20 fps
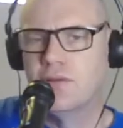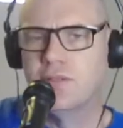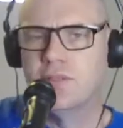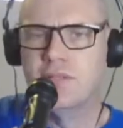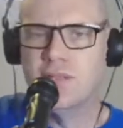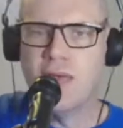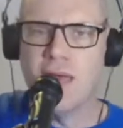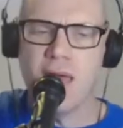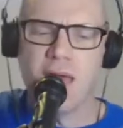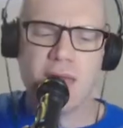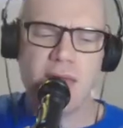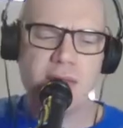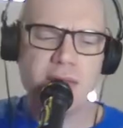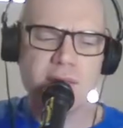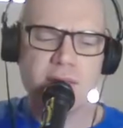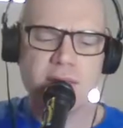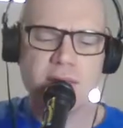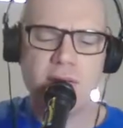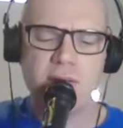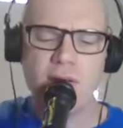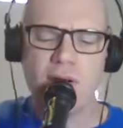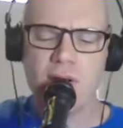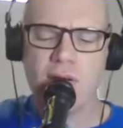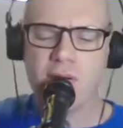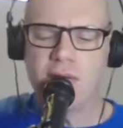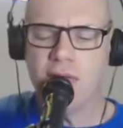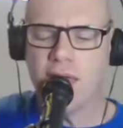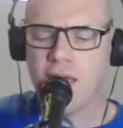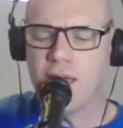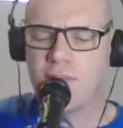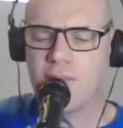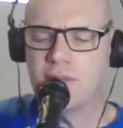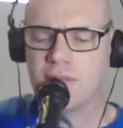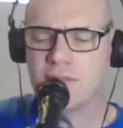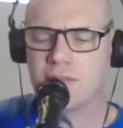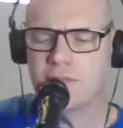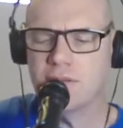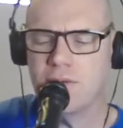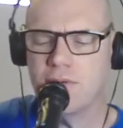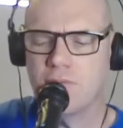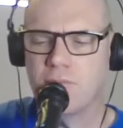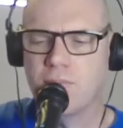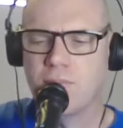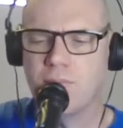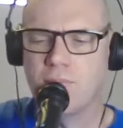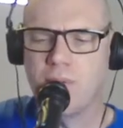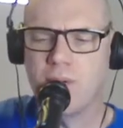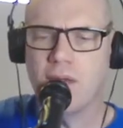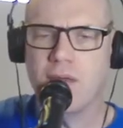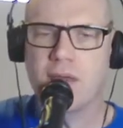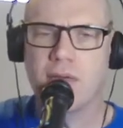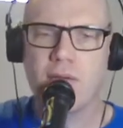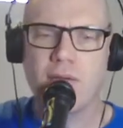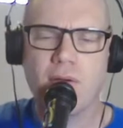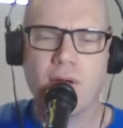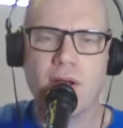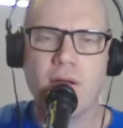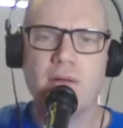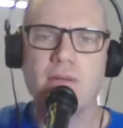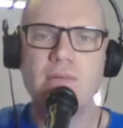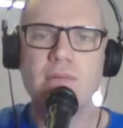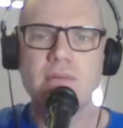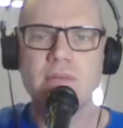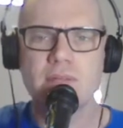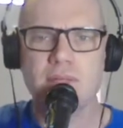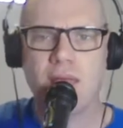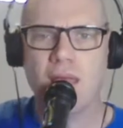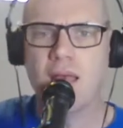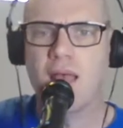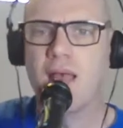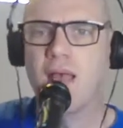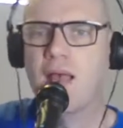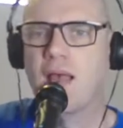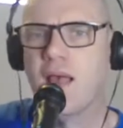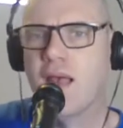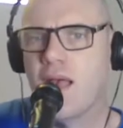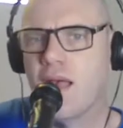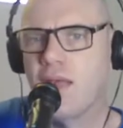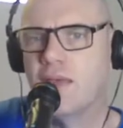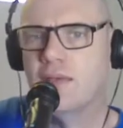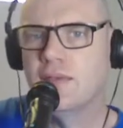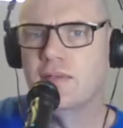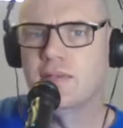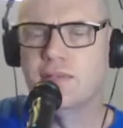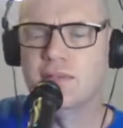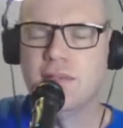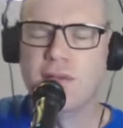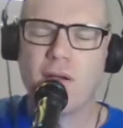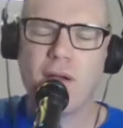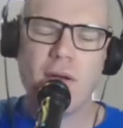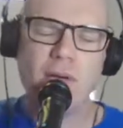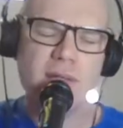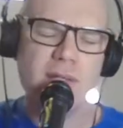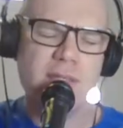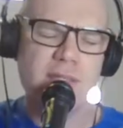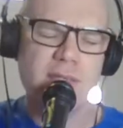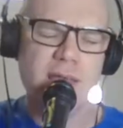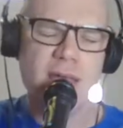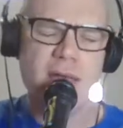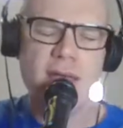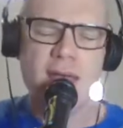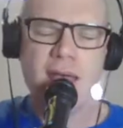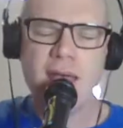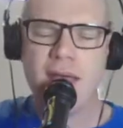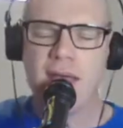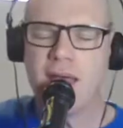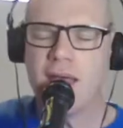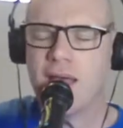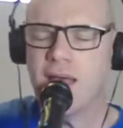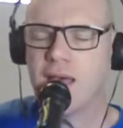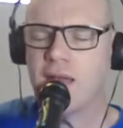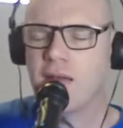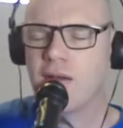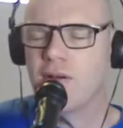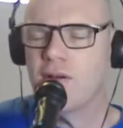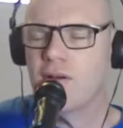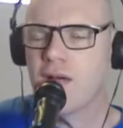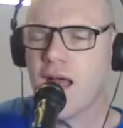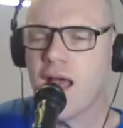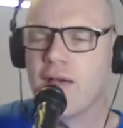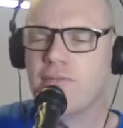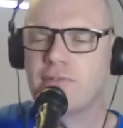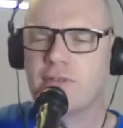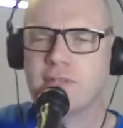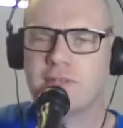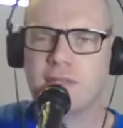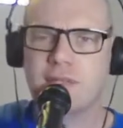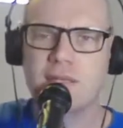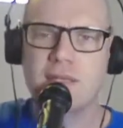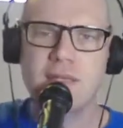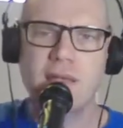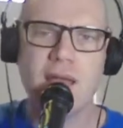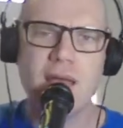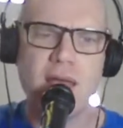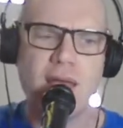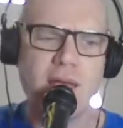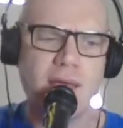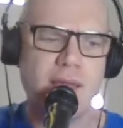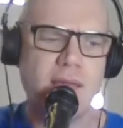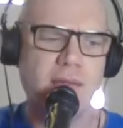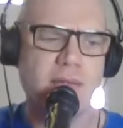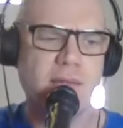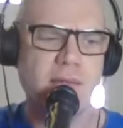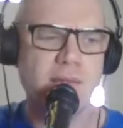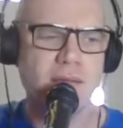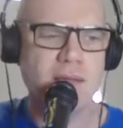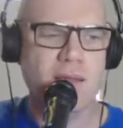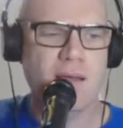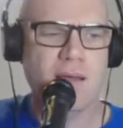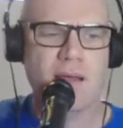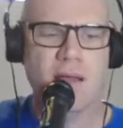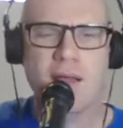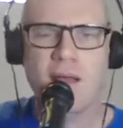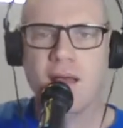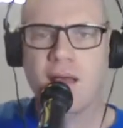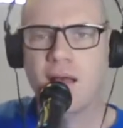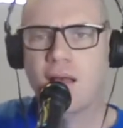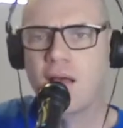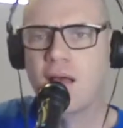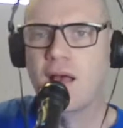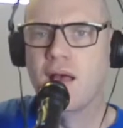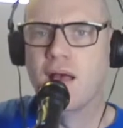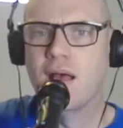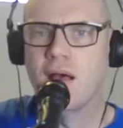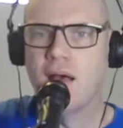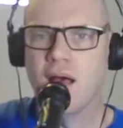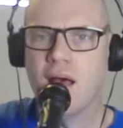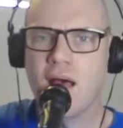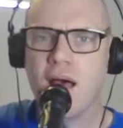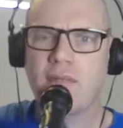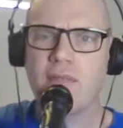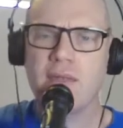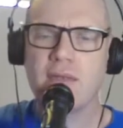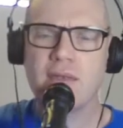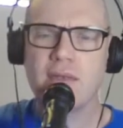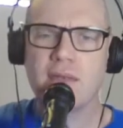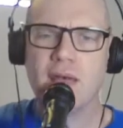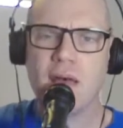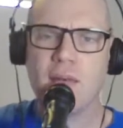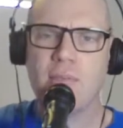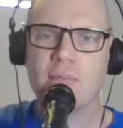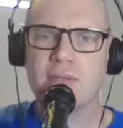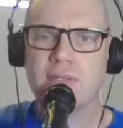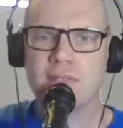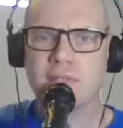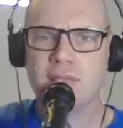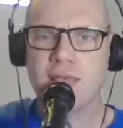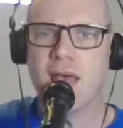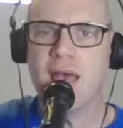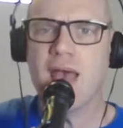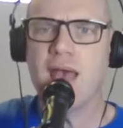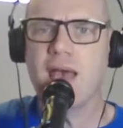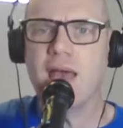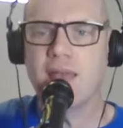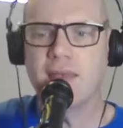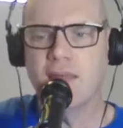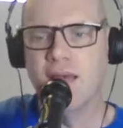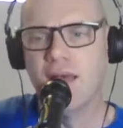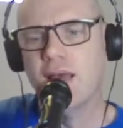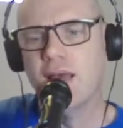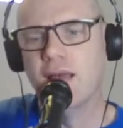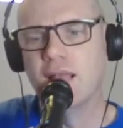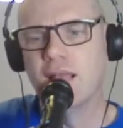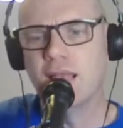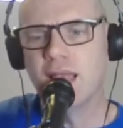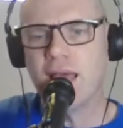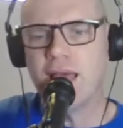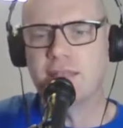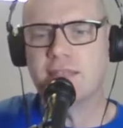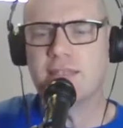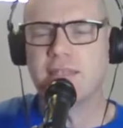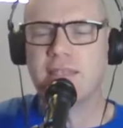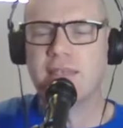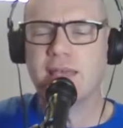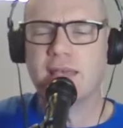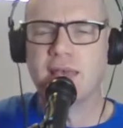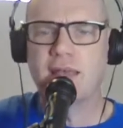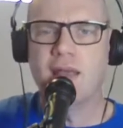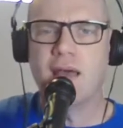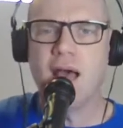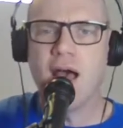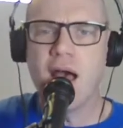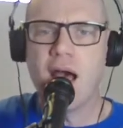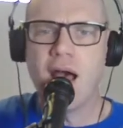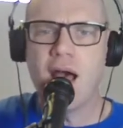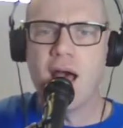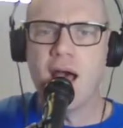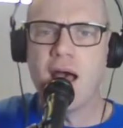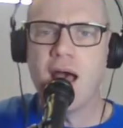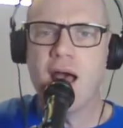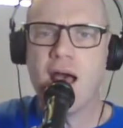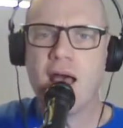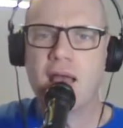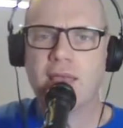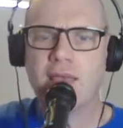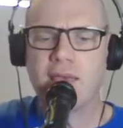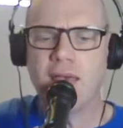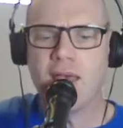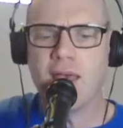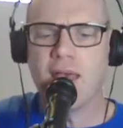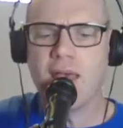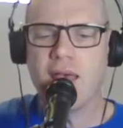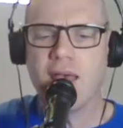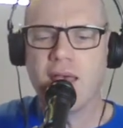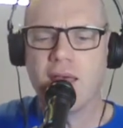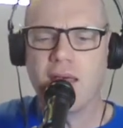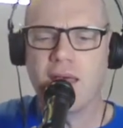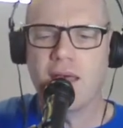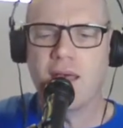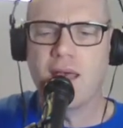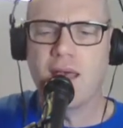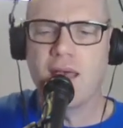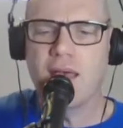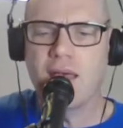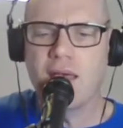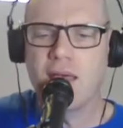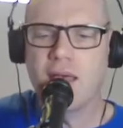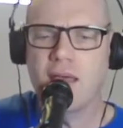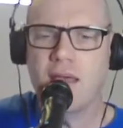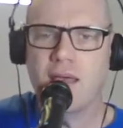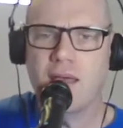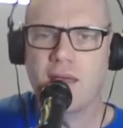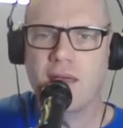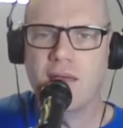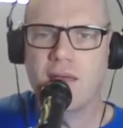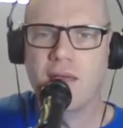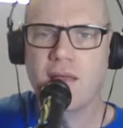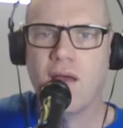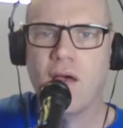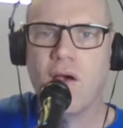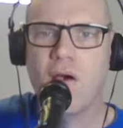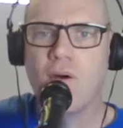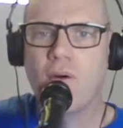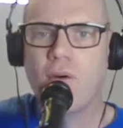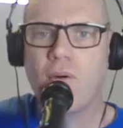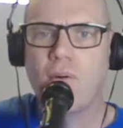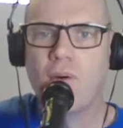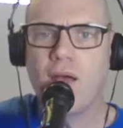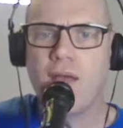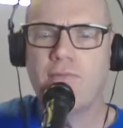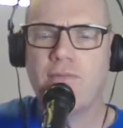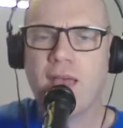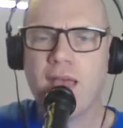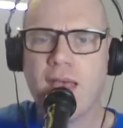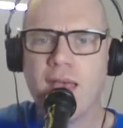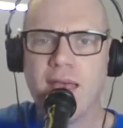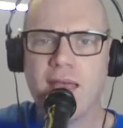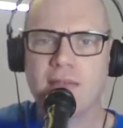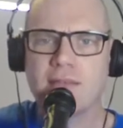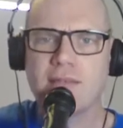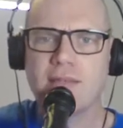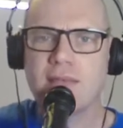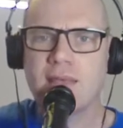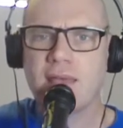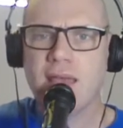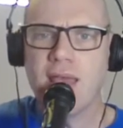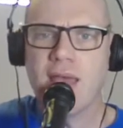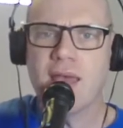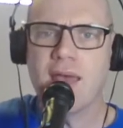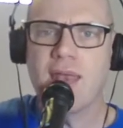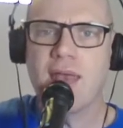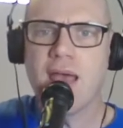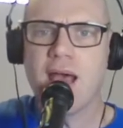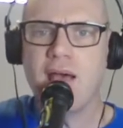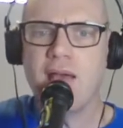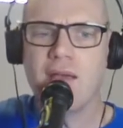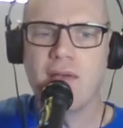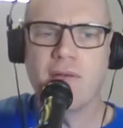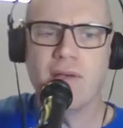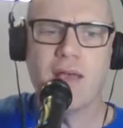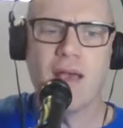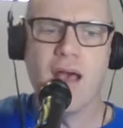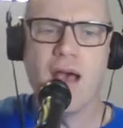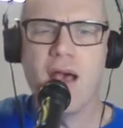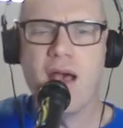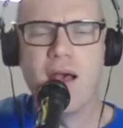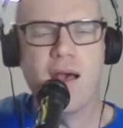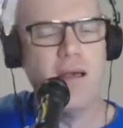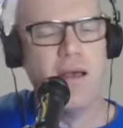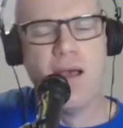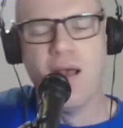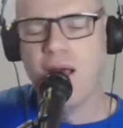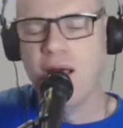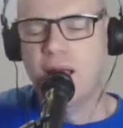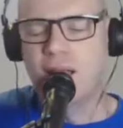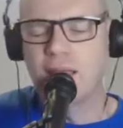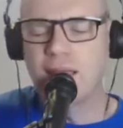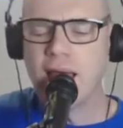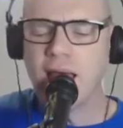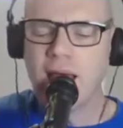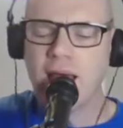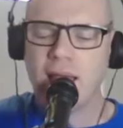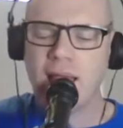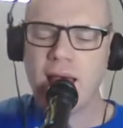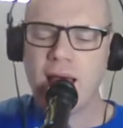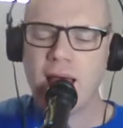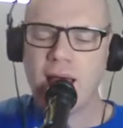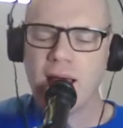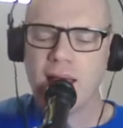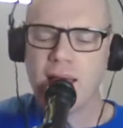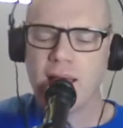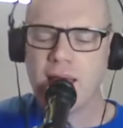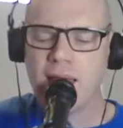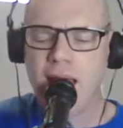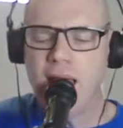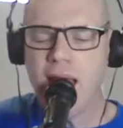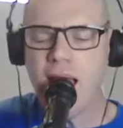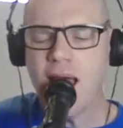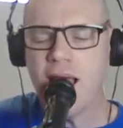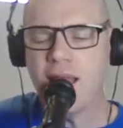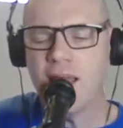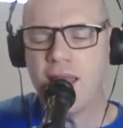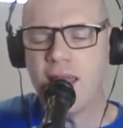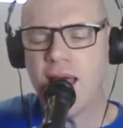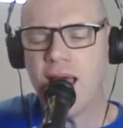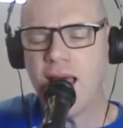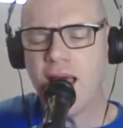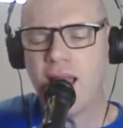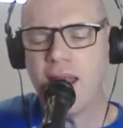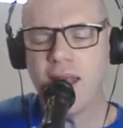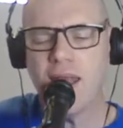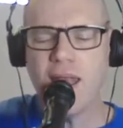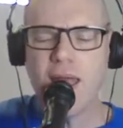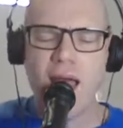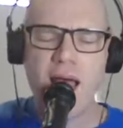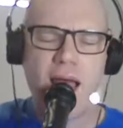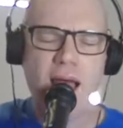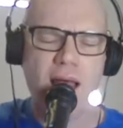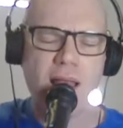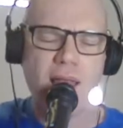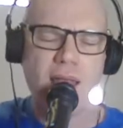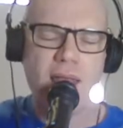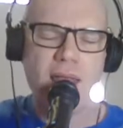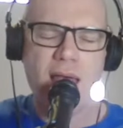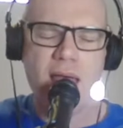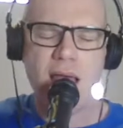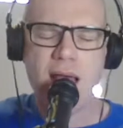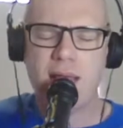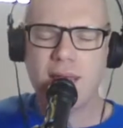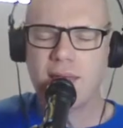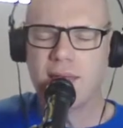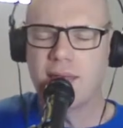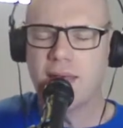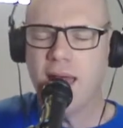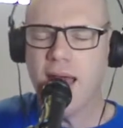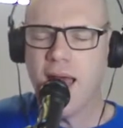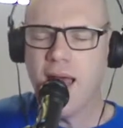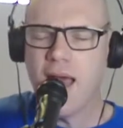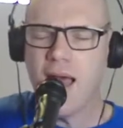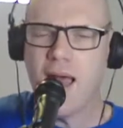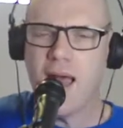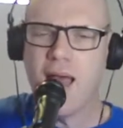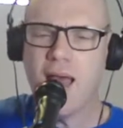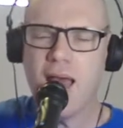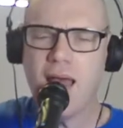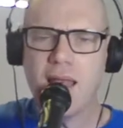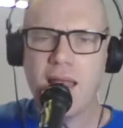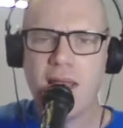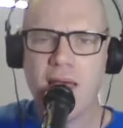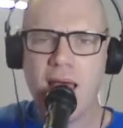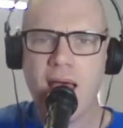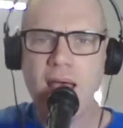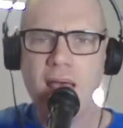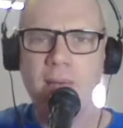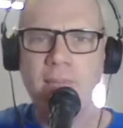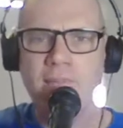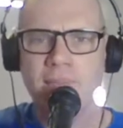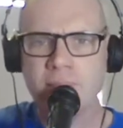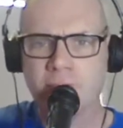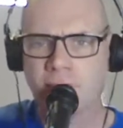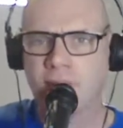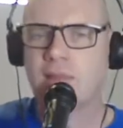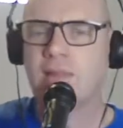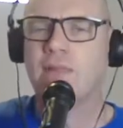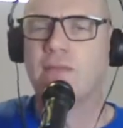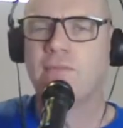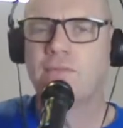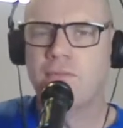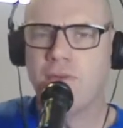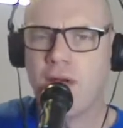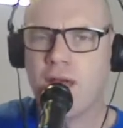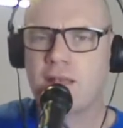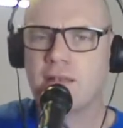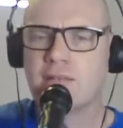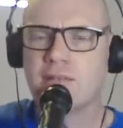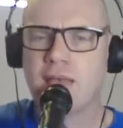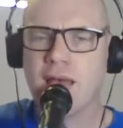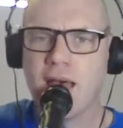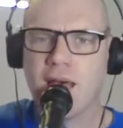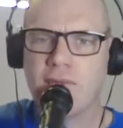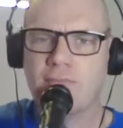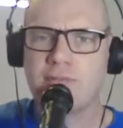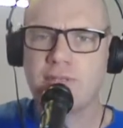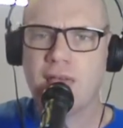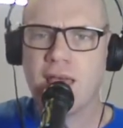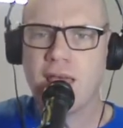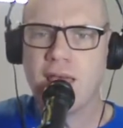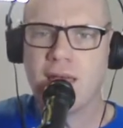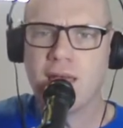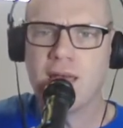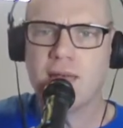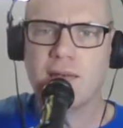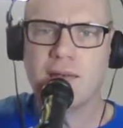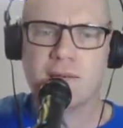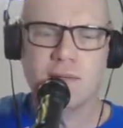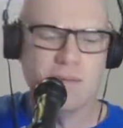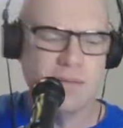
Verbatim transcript: Ten and zero came as superheroes. Zero and ten arrived at the end. All the numbers said, let's sing it again. Wave your hands in the air now, here we go. La la la la la la la la, the friends of ten.